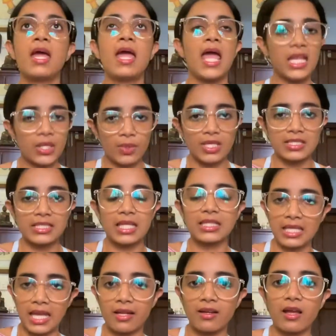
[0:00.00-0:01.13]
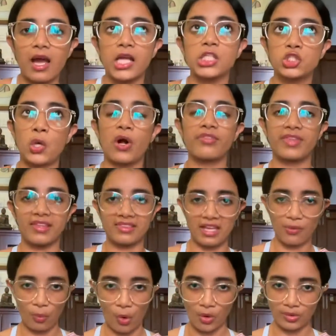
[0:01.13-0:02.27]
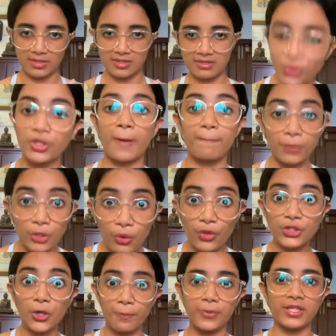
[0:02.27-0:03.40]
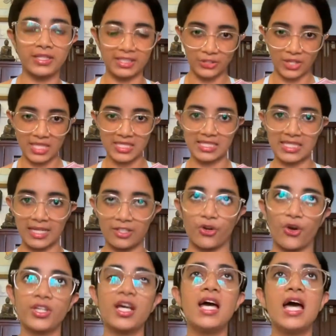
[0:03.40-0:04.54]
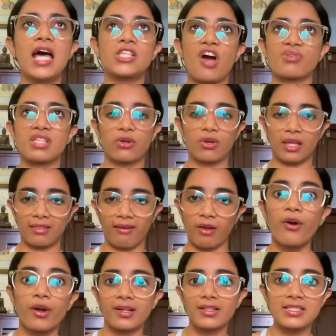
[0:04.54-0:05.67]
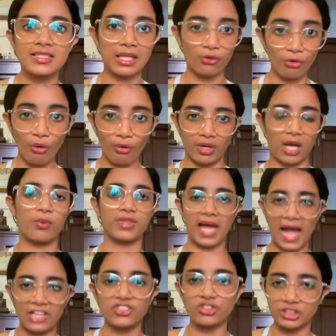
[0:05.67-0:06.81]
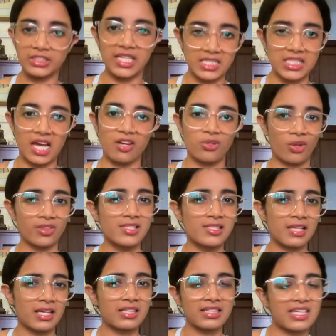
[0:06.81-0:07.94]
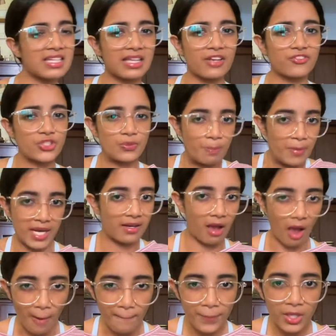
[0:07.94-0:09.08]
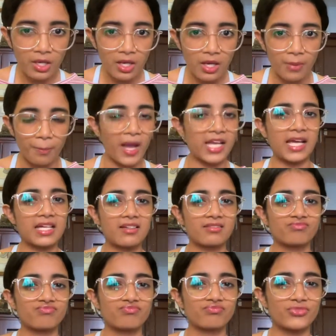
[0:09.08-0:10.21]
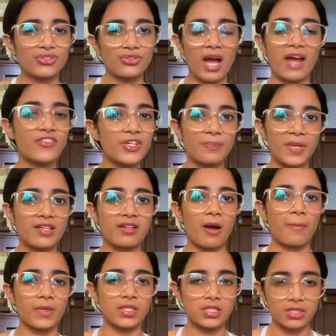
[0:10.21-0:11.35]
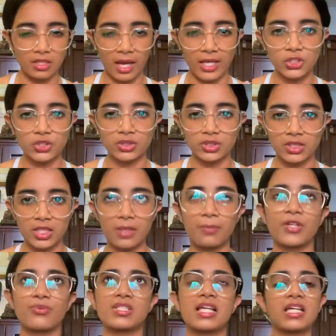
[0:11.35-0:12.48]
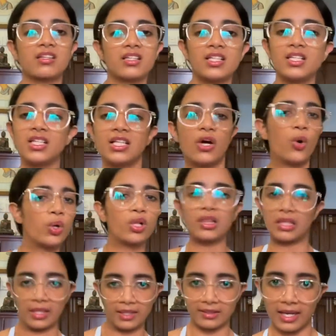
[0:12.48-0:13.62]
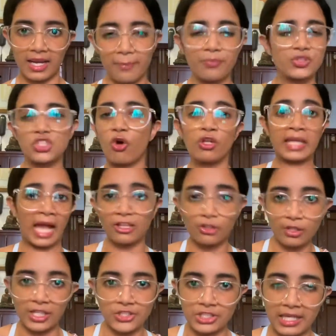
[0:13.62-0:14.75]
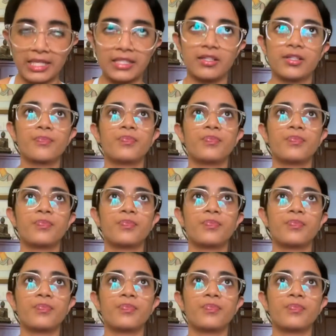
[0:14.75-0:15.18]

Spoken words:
Anyways, at the end I saw that there was, you could upload your predicted grades later on. So I was like, okay, thank God, at least they know now what the actual grades are, not this like thing that I've just made up by like, I've not made it up, it's an actual thing, but it was like an whole thing this whole calculation that I did.